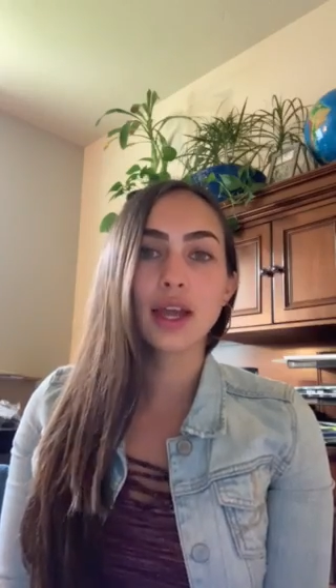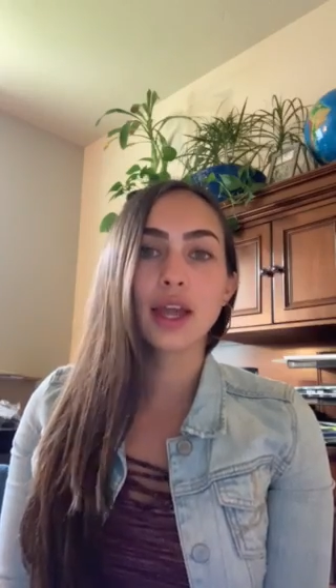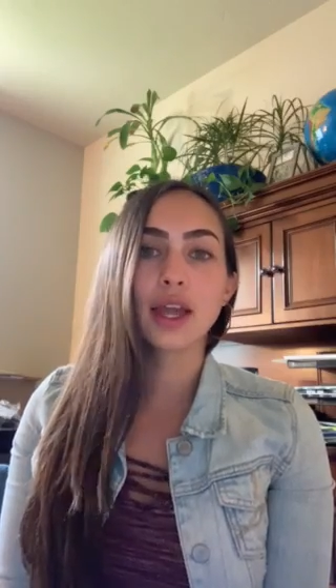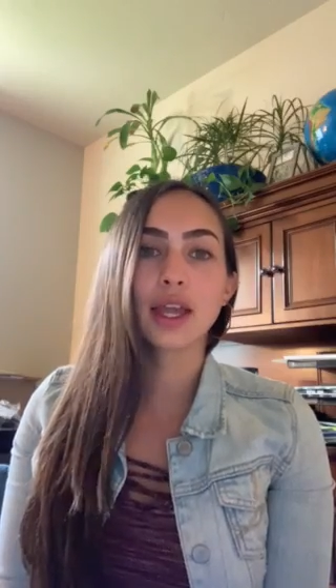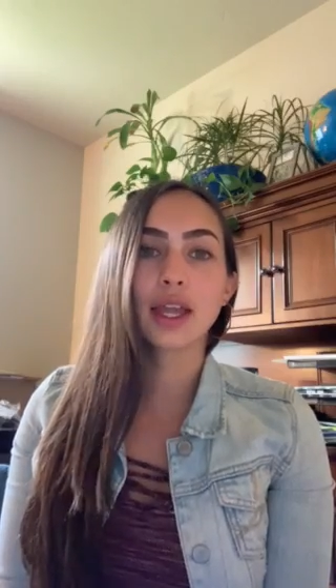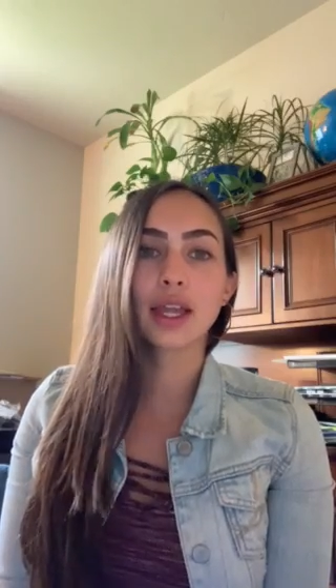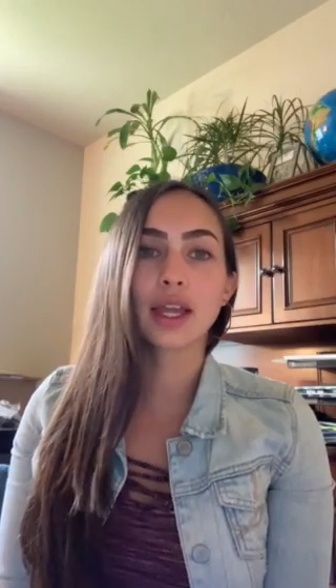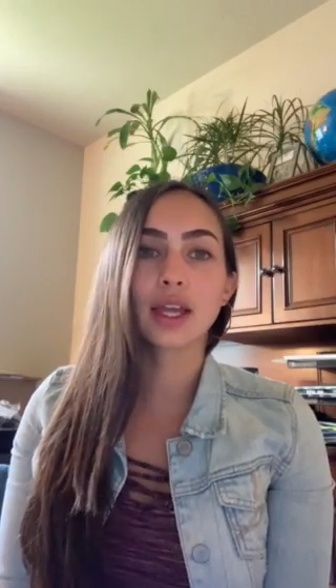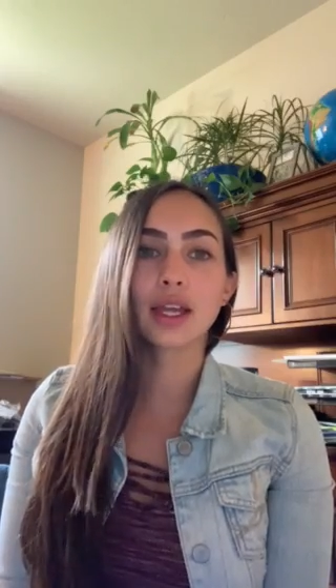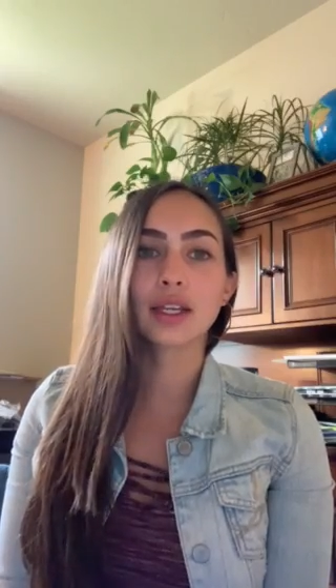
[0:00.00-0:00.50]

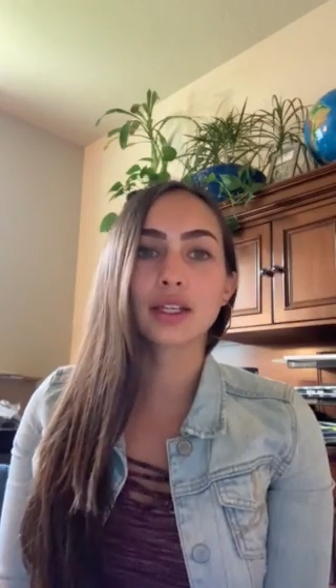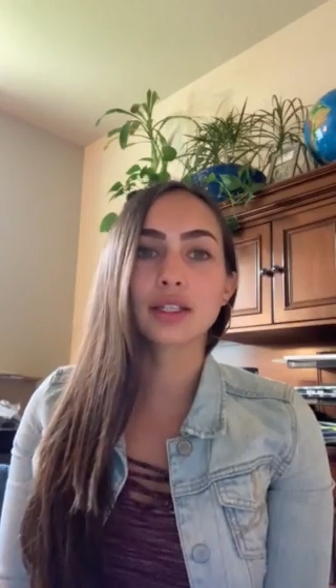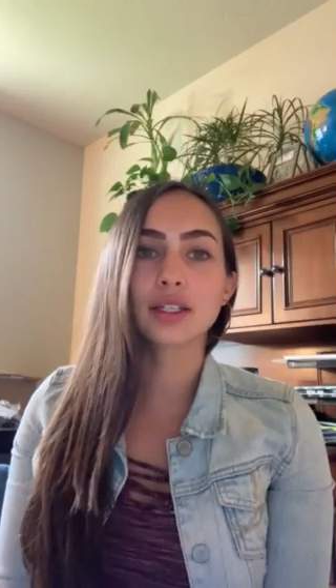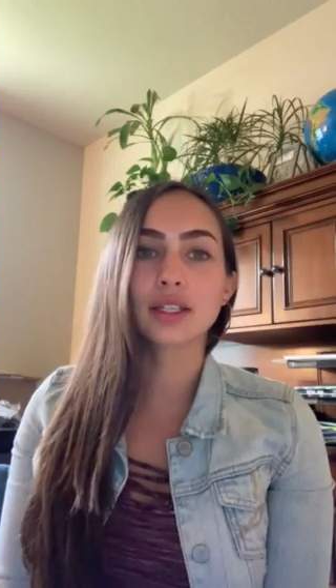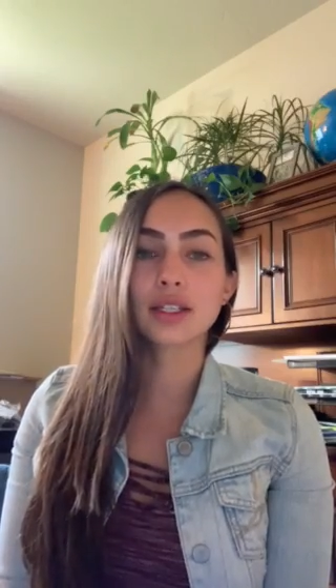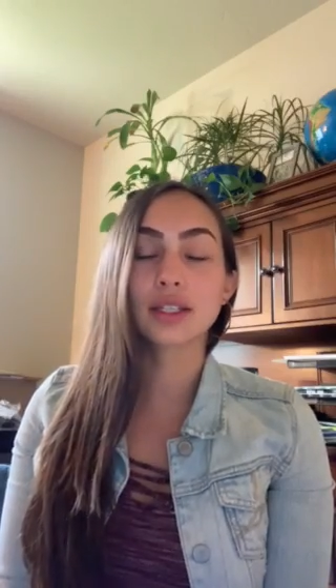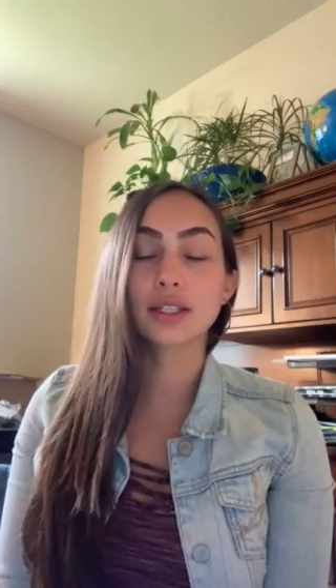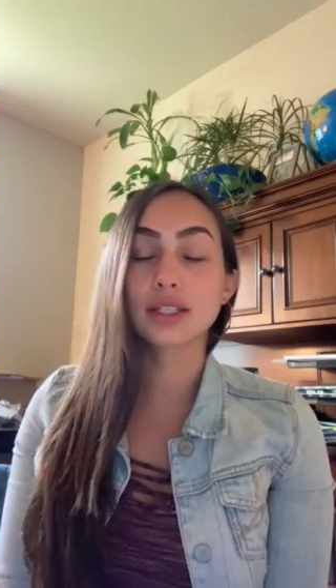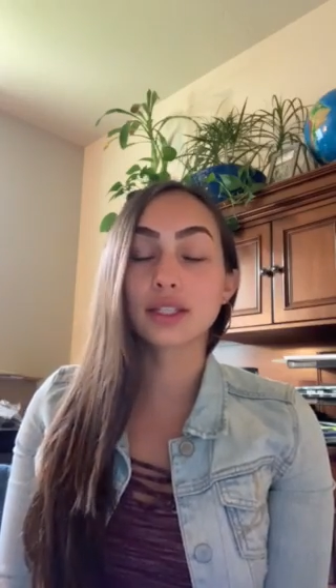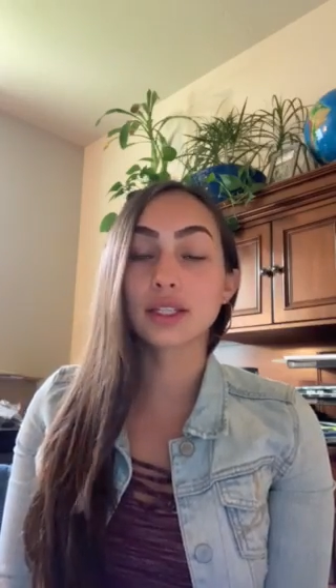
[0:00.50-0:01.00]
and
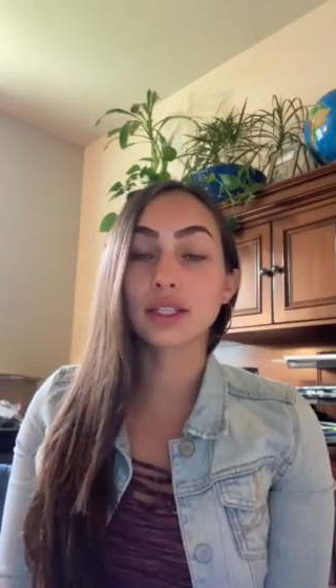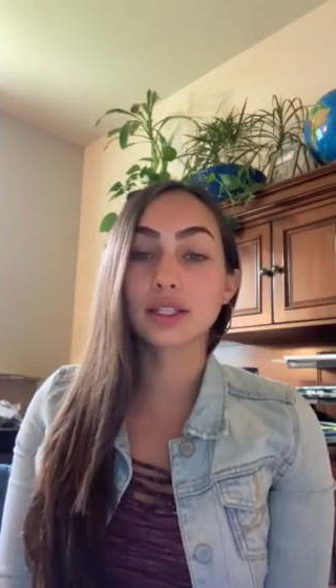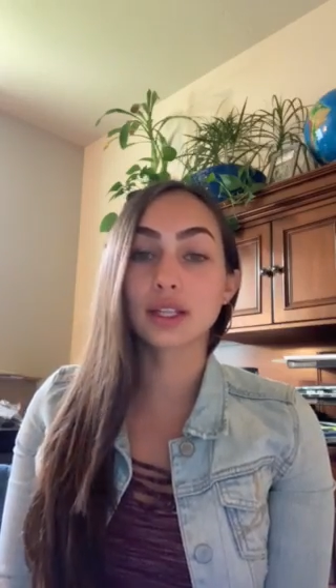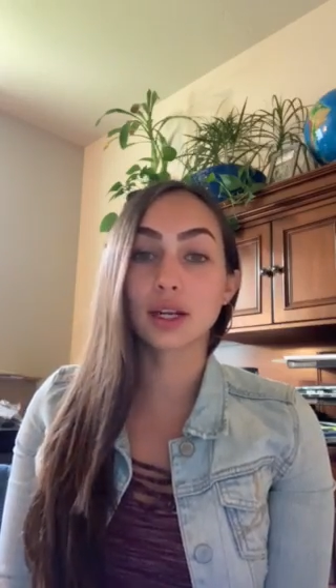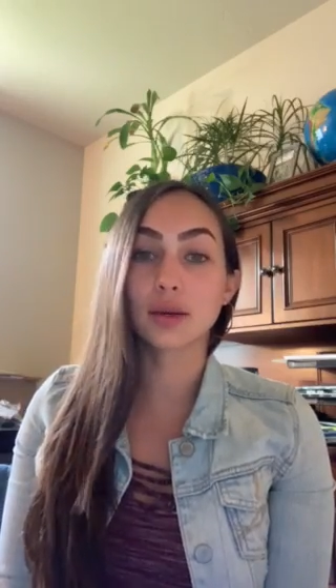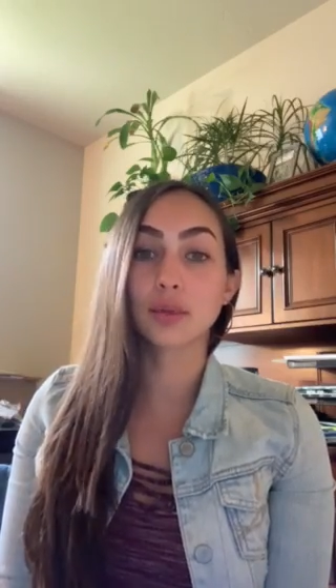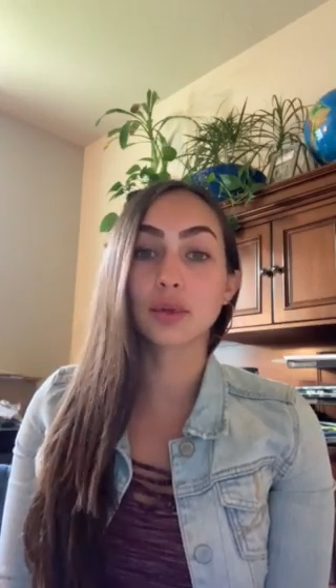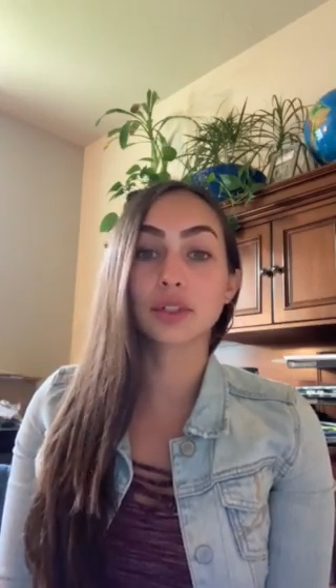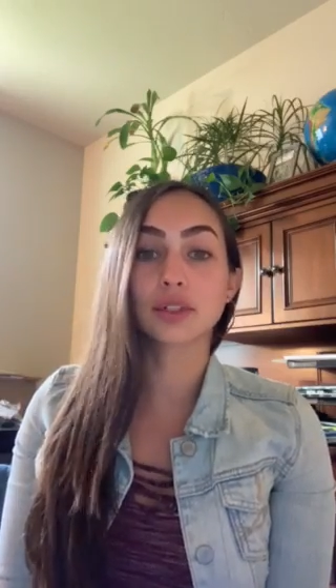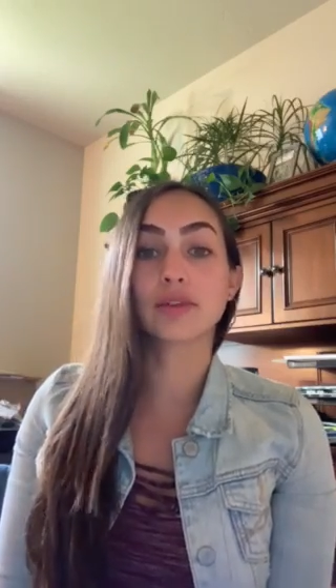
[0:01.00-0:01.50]

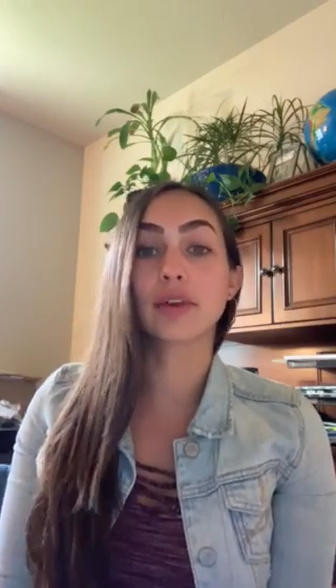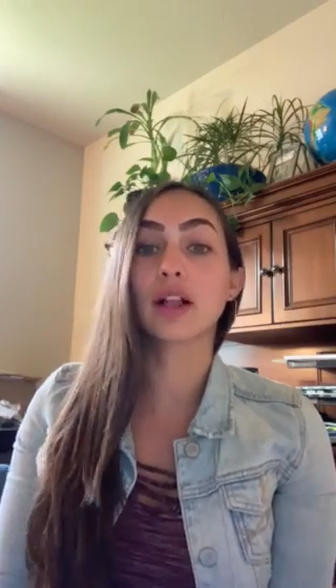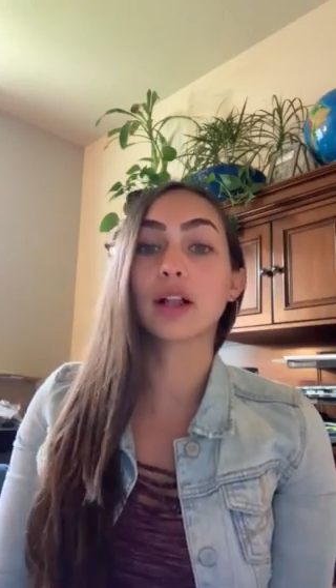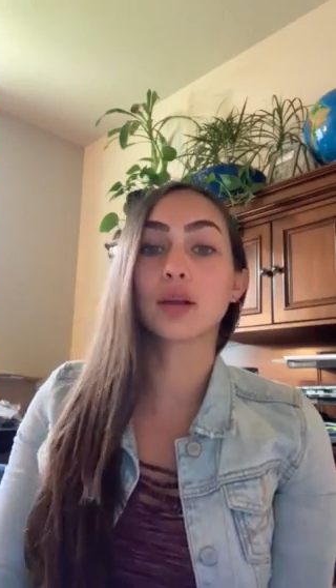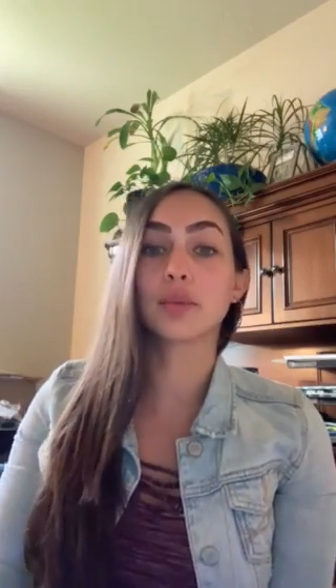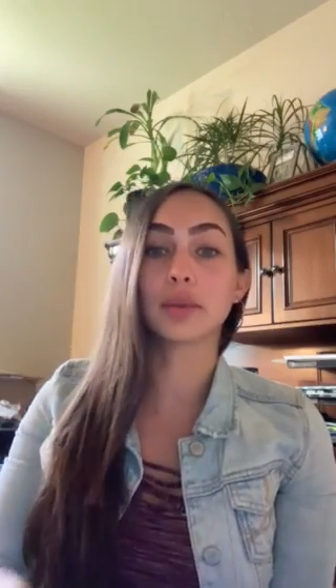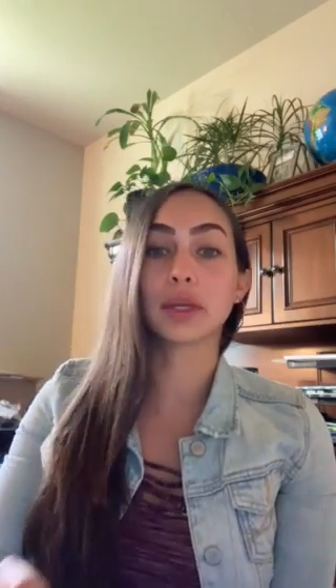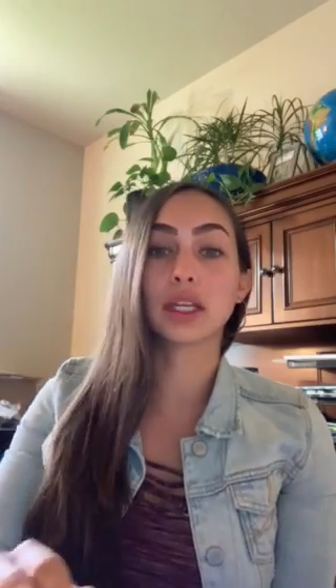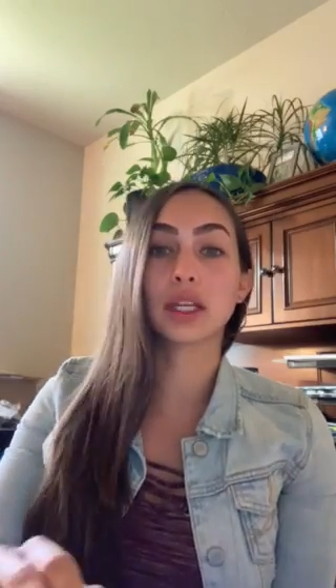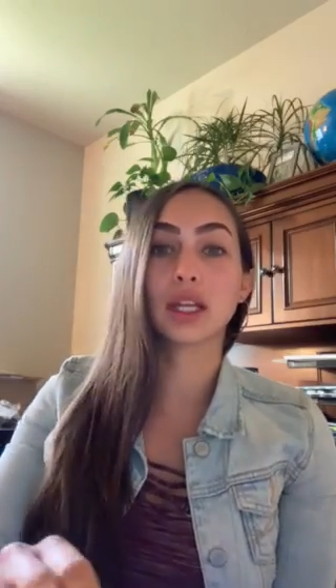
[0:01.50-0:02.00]
sustainable
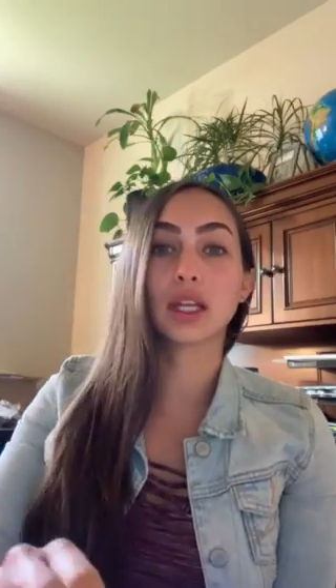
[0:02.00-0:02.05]
development,